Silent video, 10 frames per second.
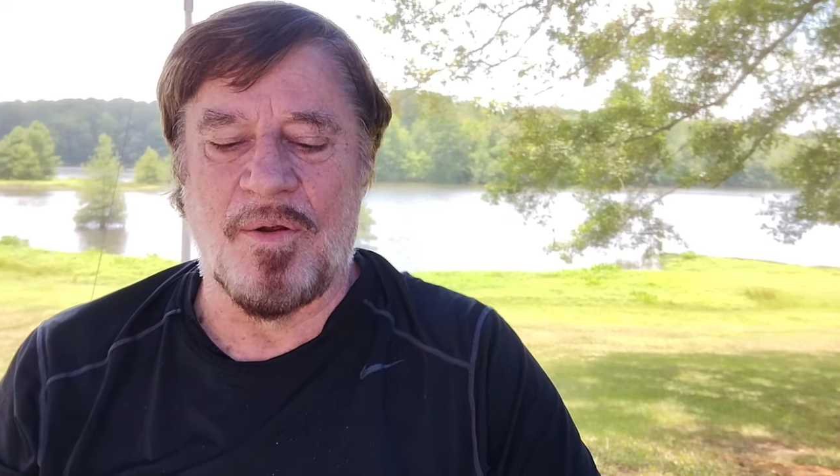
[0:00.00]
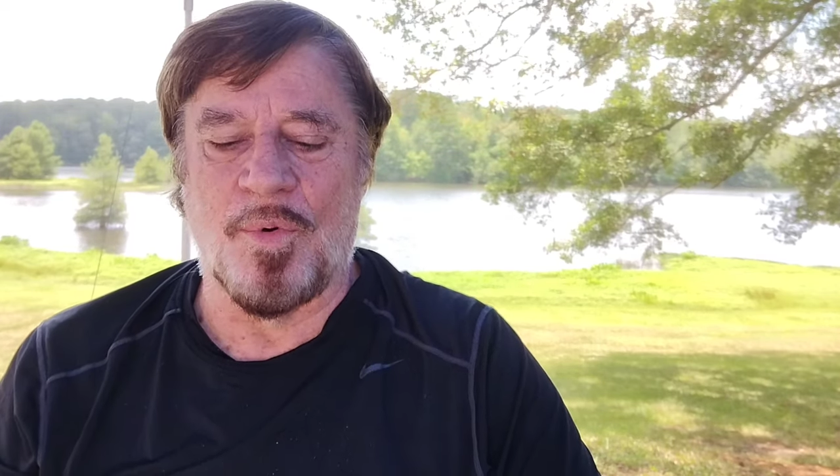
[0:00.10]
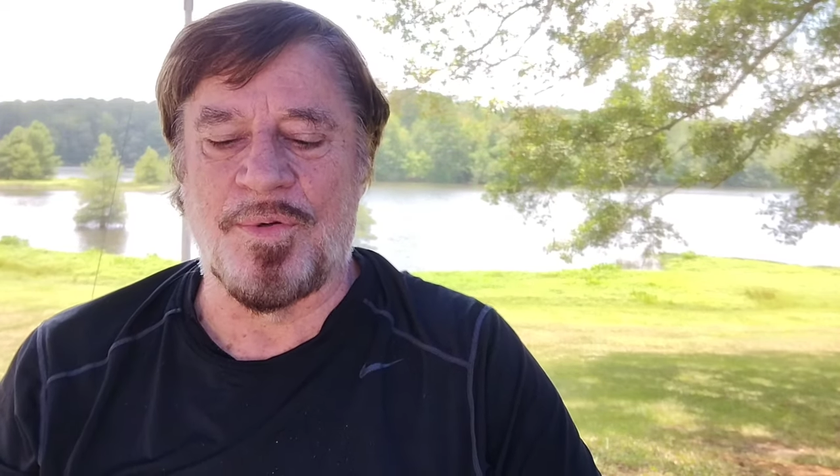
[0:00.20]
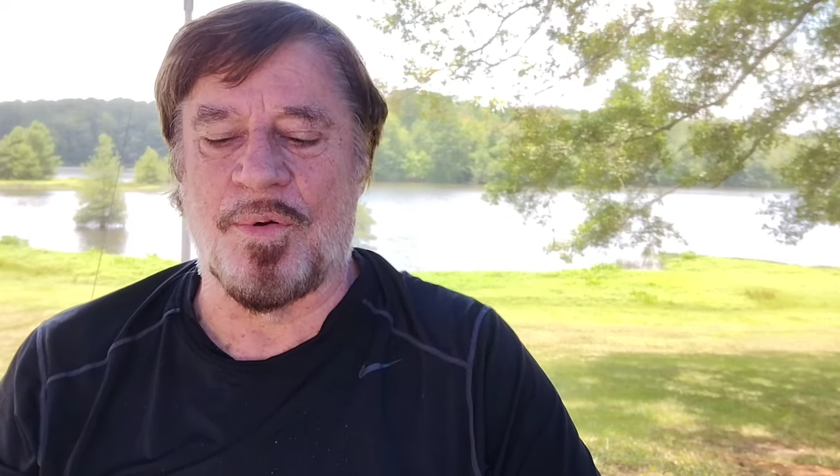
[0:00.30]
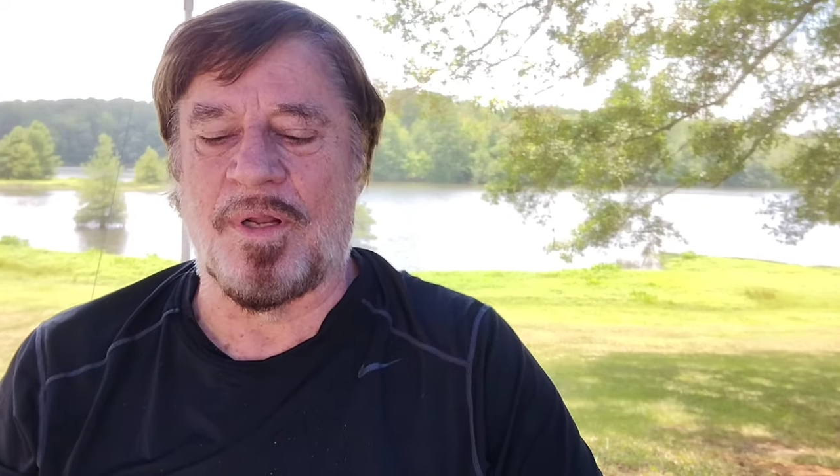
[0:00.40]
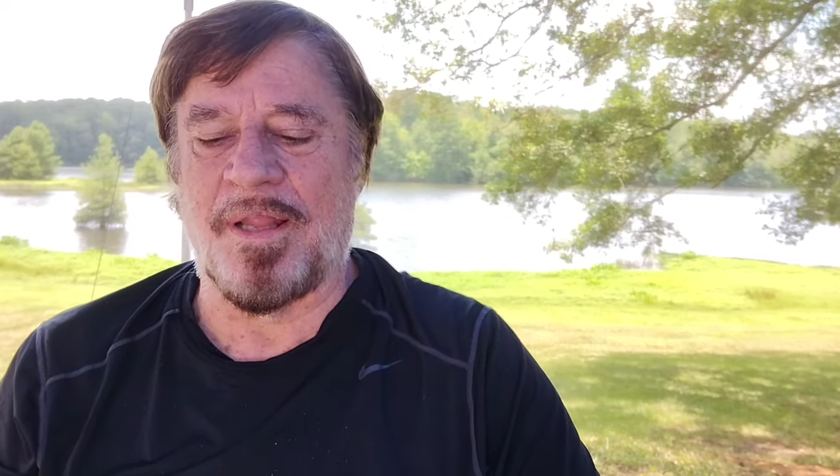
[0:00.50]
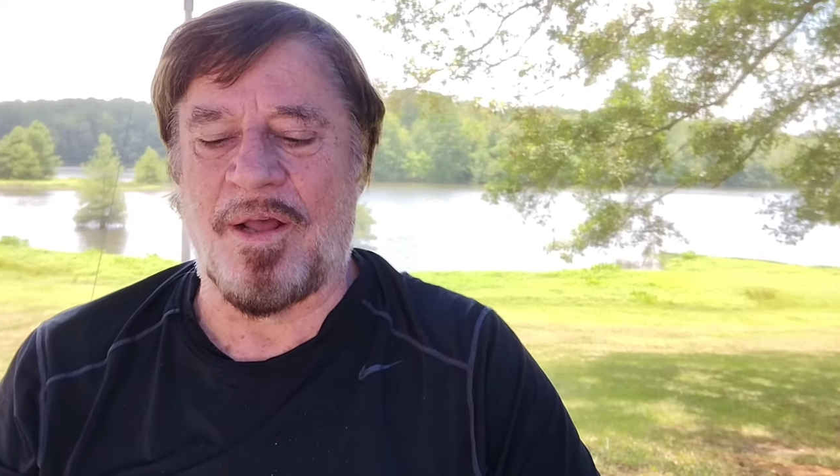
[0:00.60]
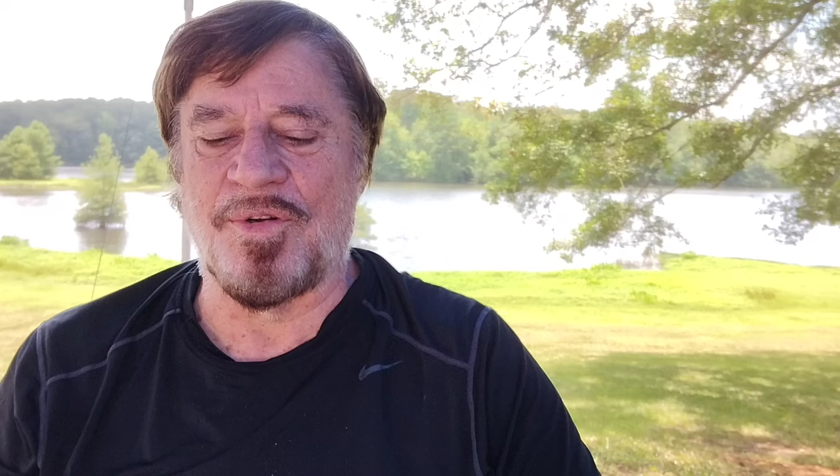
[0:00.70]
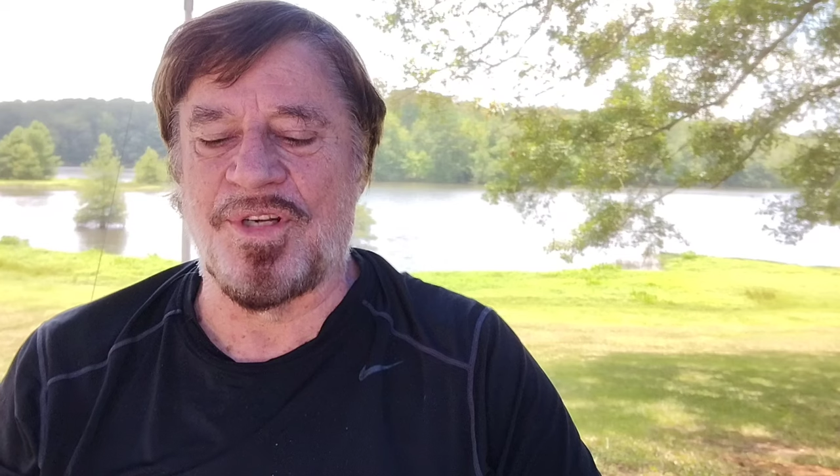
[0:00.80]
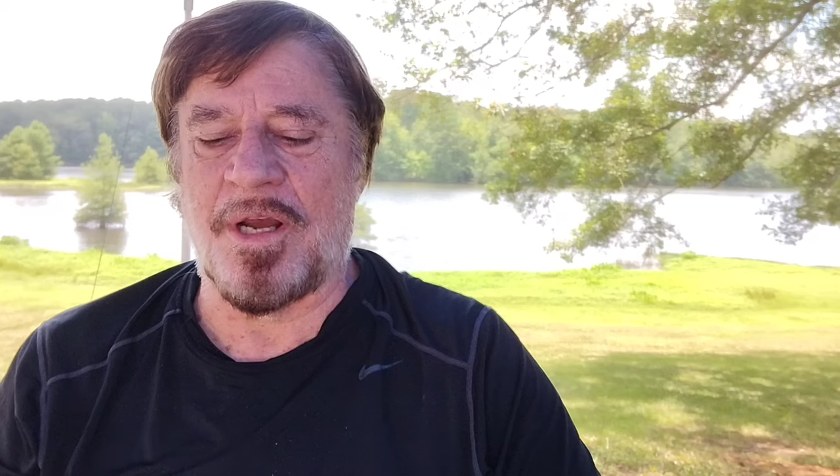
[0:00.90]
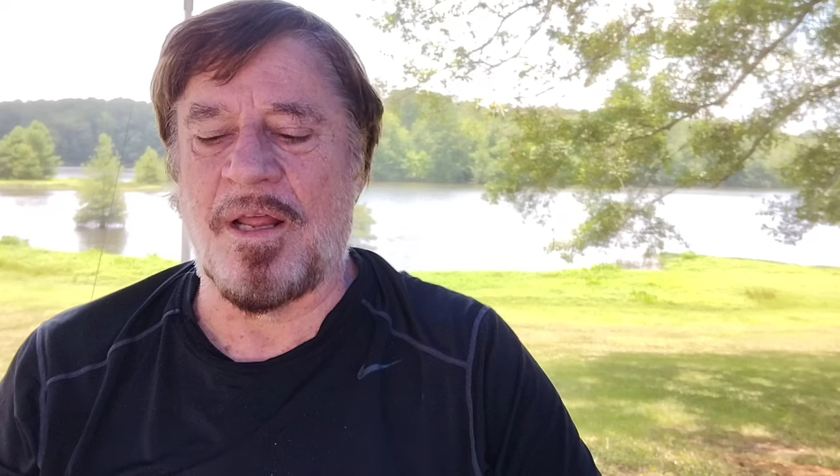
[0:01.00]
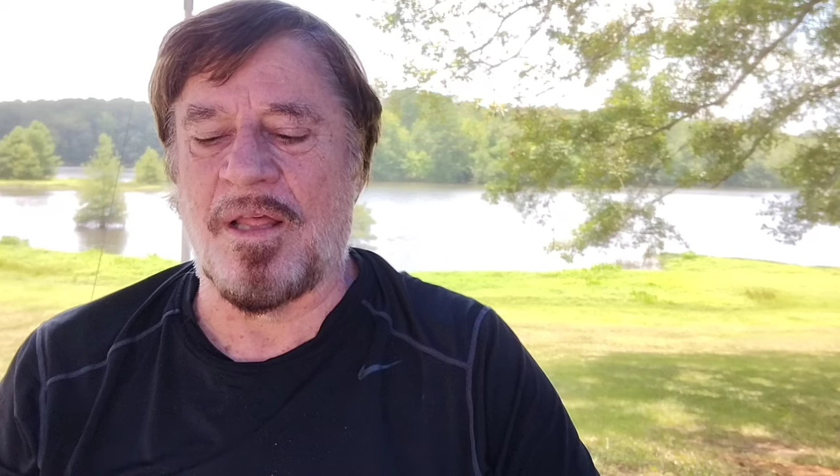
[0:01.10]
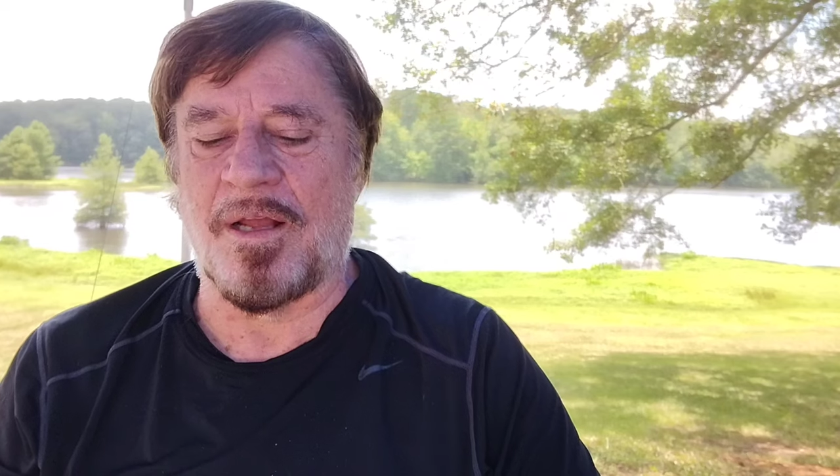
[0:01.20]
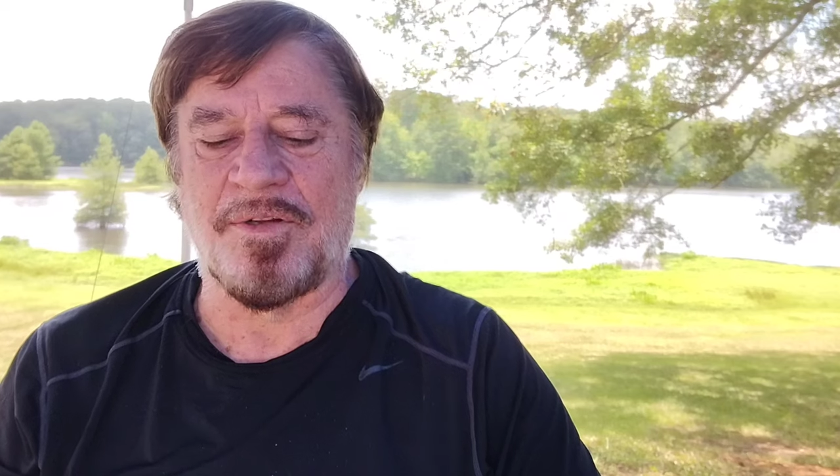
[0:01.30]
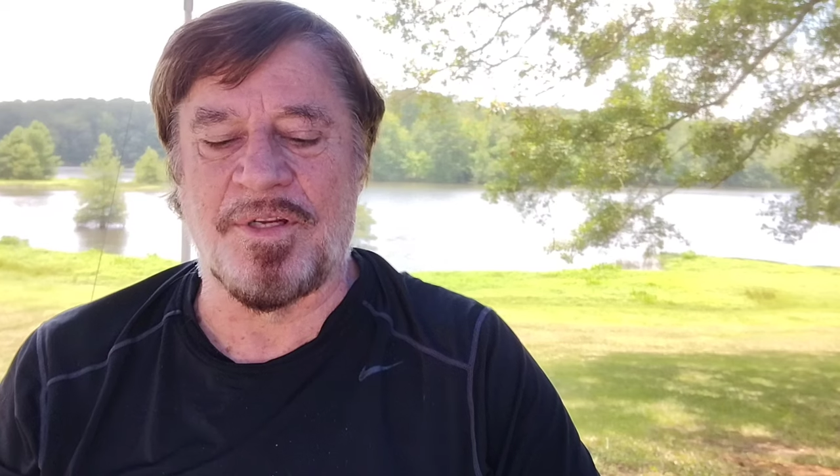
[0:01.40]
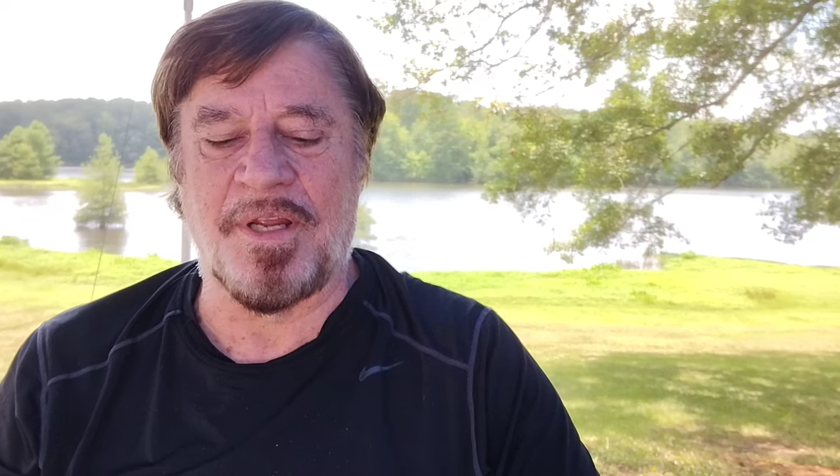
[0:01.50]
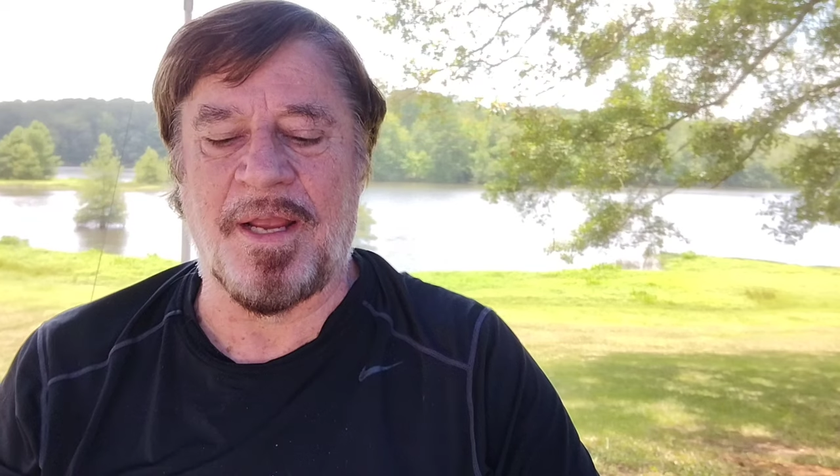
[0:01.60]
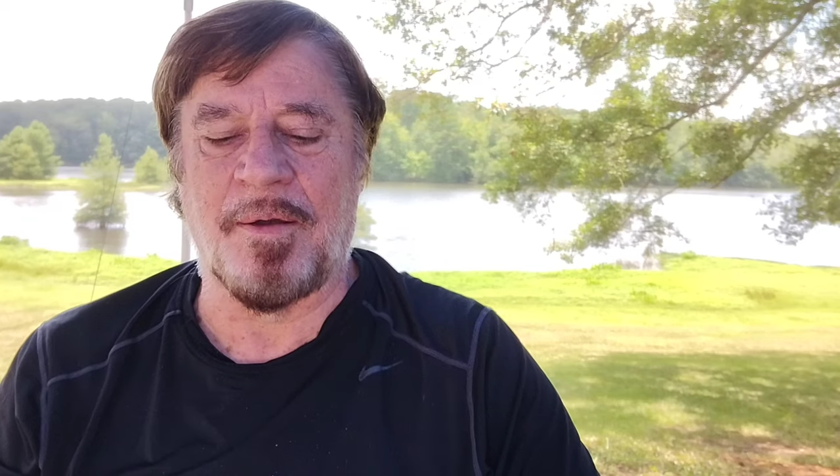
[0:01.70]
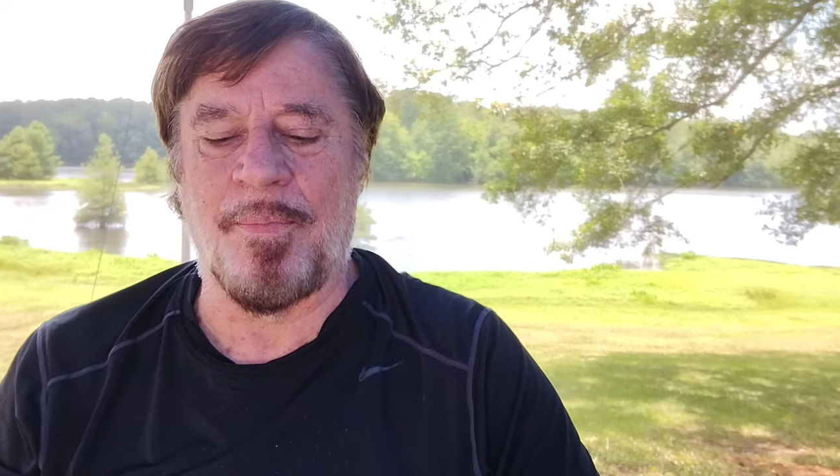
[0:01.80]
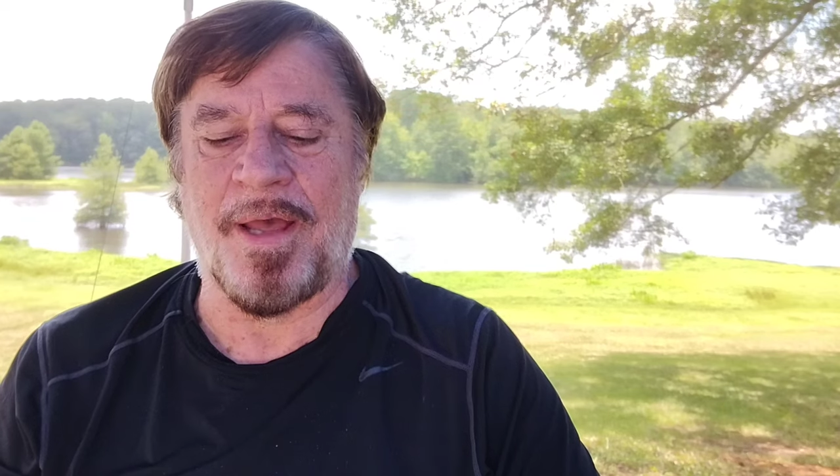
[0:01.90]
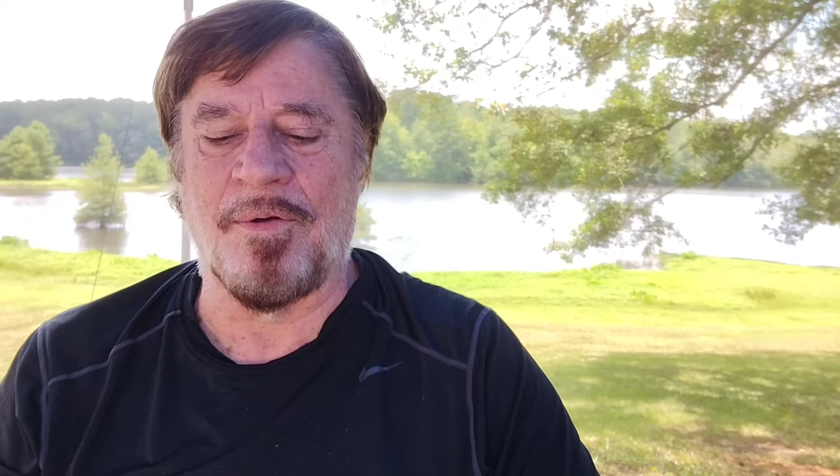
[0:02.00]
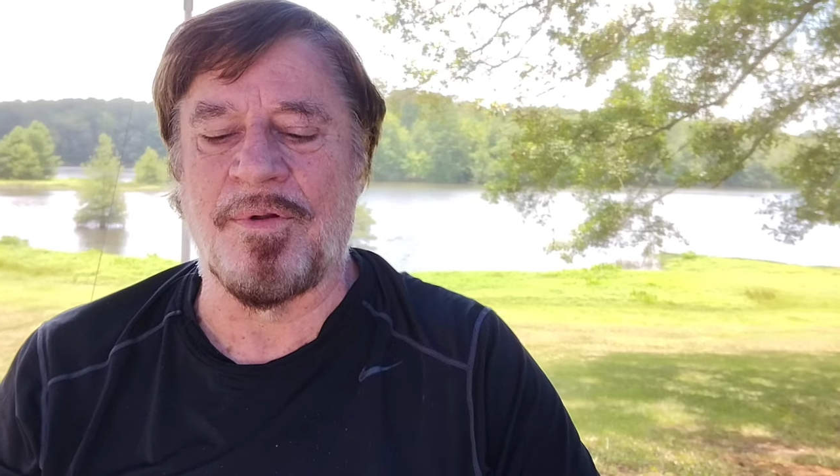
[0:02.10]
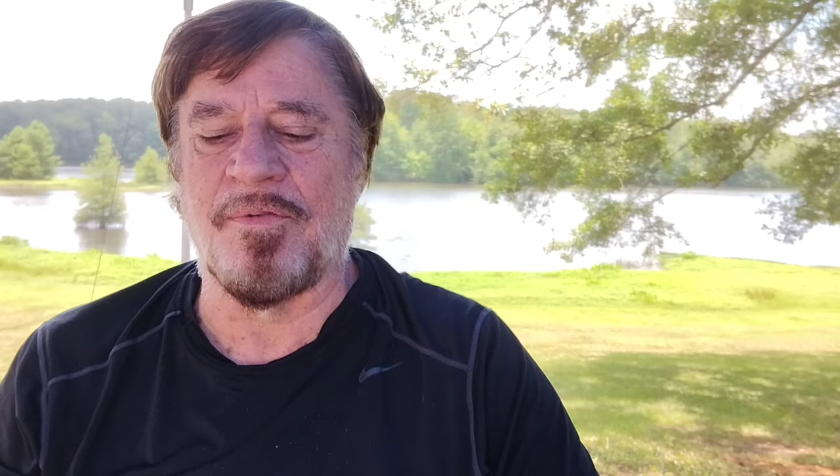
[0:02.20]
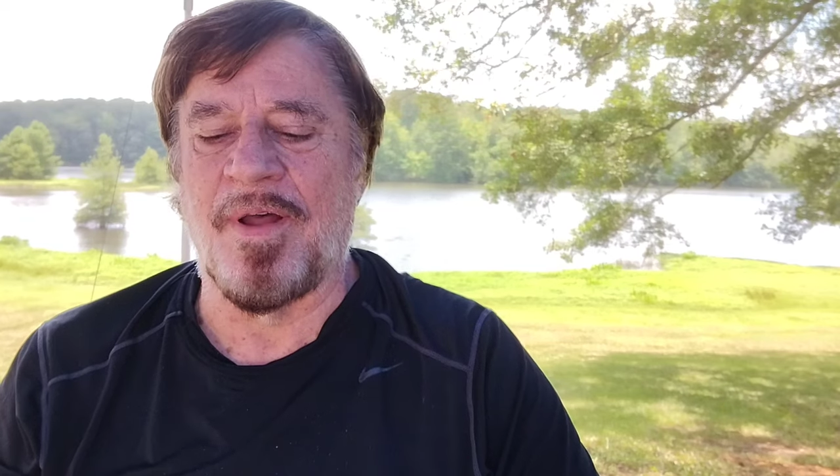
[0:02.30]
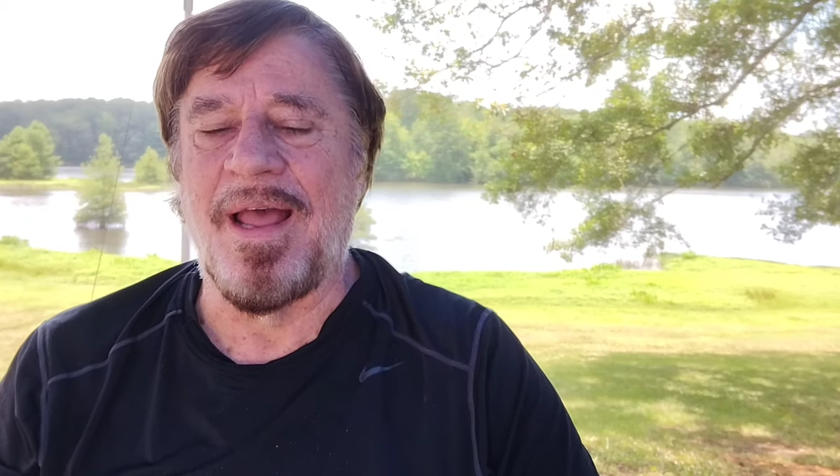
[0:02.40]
which would allow Shylock to take a pound of